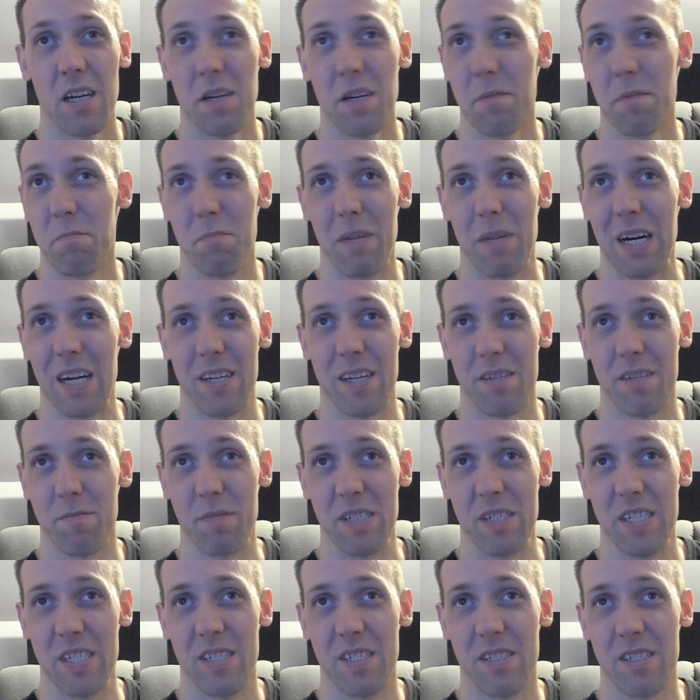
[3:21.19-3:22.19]
bought them
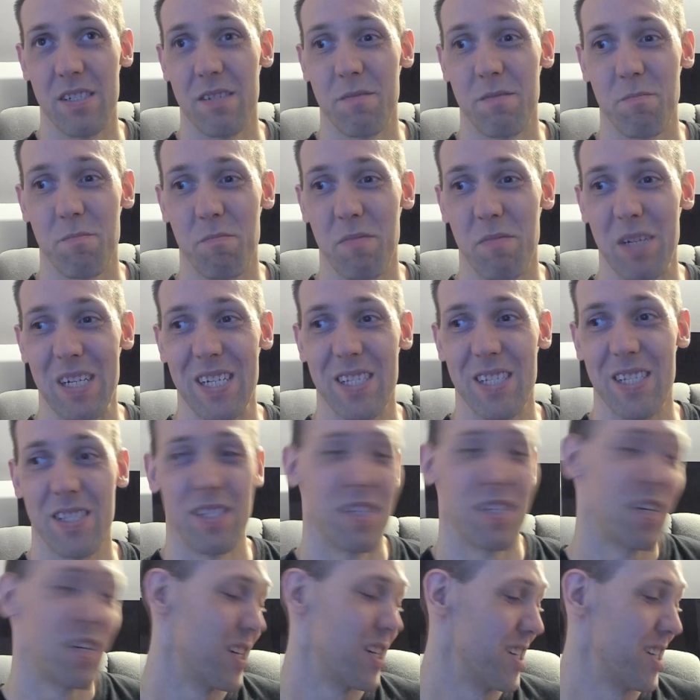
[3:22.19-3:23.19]
in, but
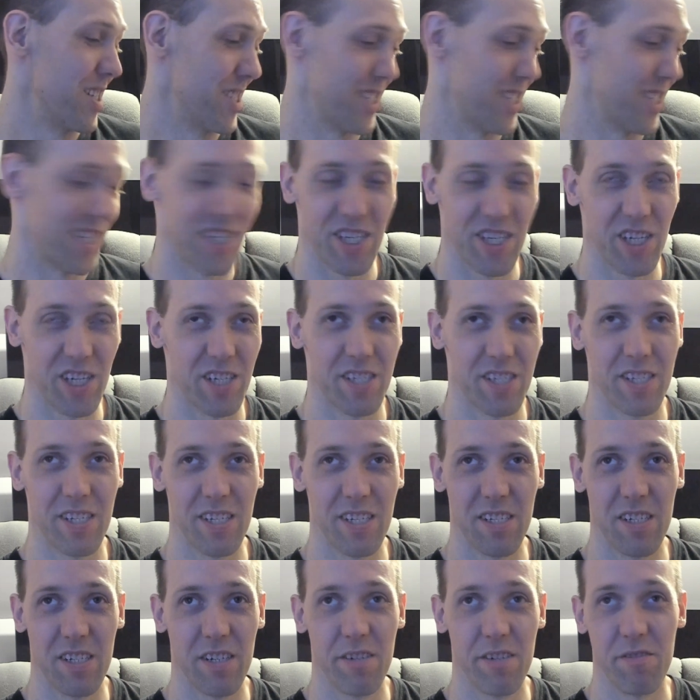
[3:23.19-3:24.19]
it's just
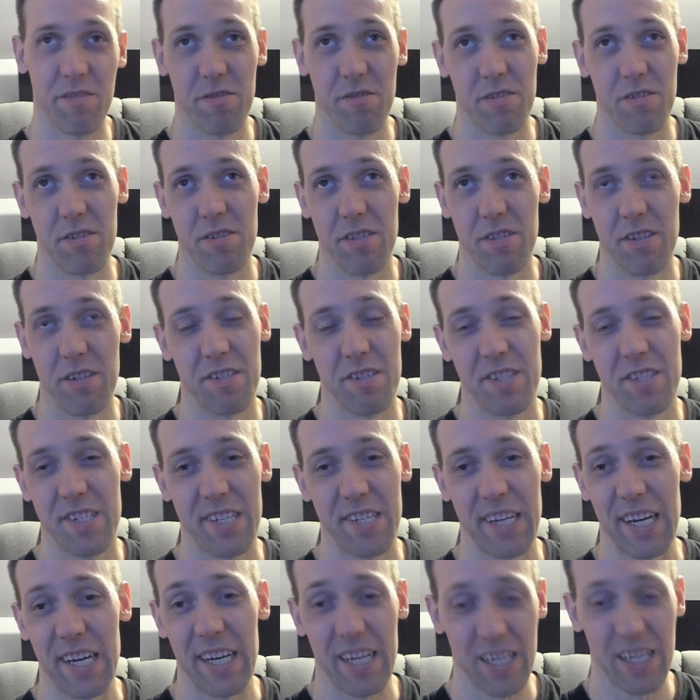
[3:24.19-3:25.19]
in the order they're
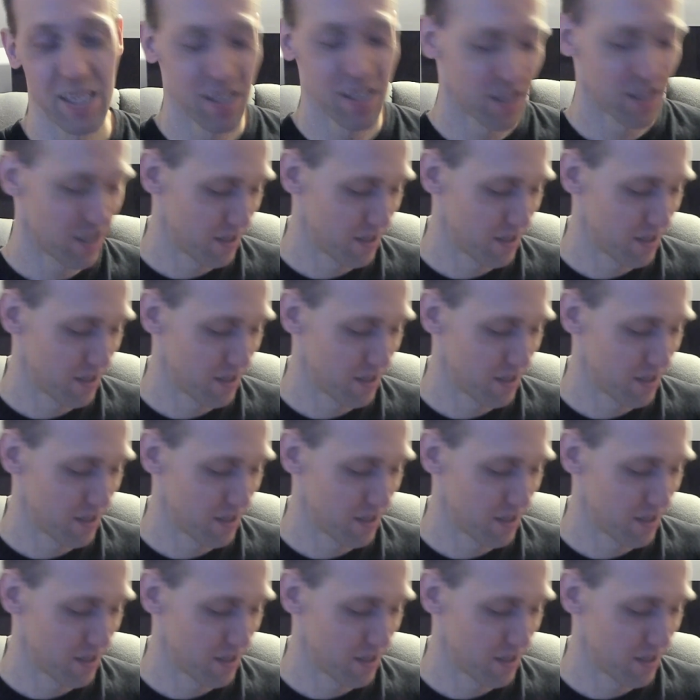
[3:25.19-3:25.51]
stacked.